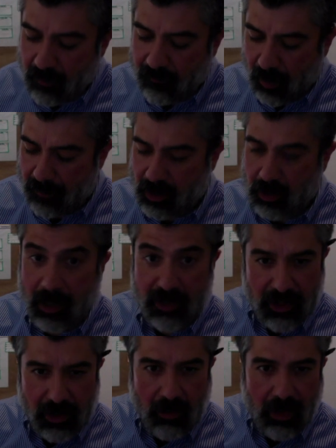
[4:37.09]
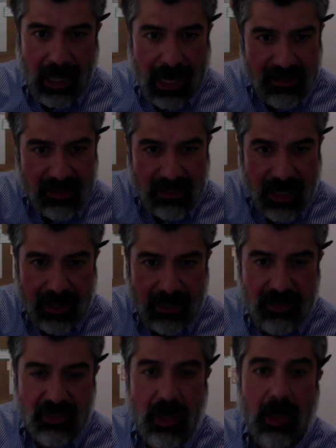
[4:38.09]
Pharmacological class,
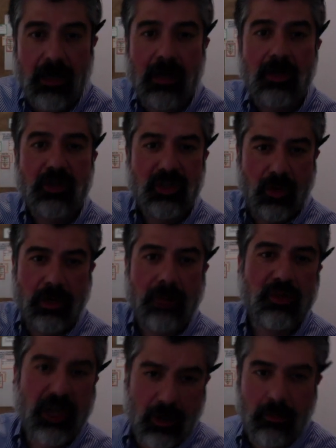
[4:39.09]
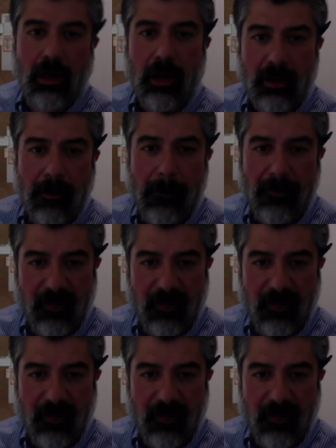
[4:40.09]
science talk, sodium channel blocker.